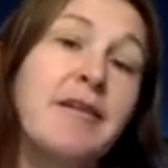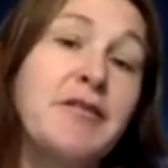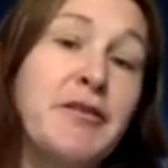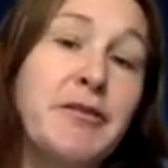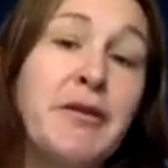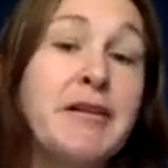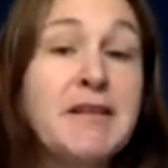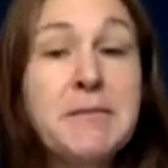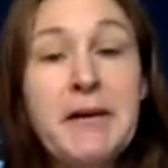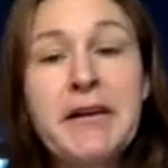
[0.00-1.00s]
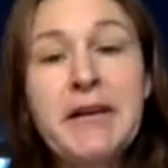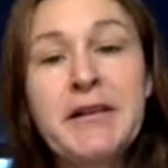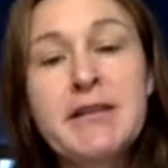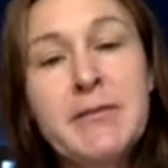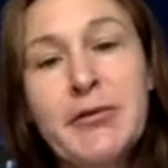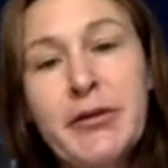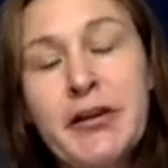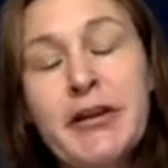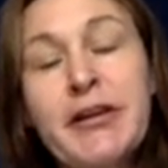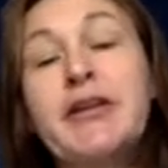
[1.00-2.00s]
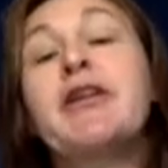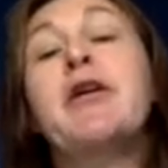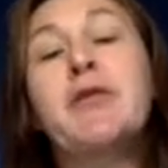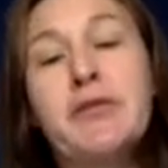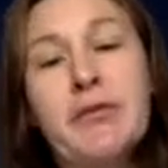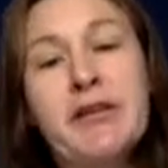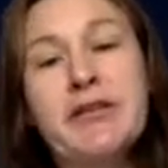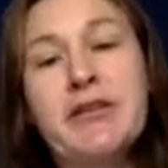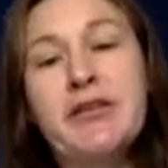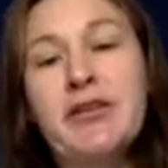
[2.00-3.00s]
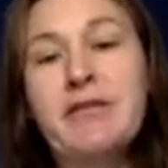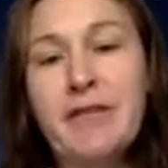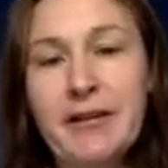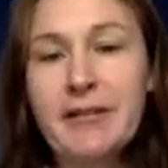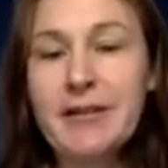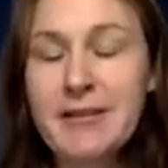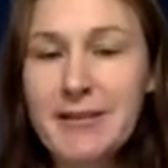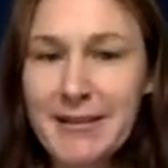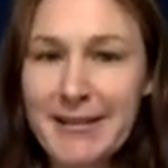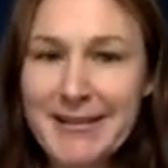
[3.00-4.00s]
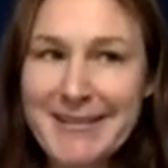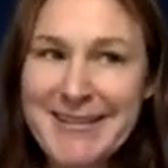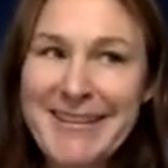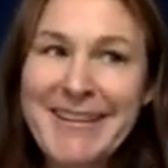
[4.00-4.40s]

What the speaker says: to inspire and support your own research in veteran studies.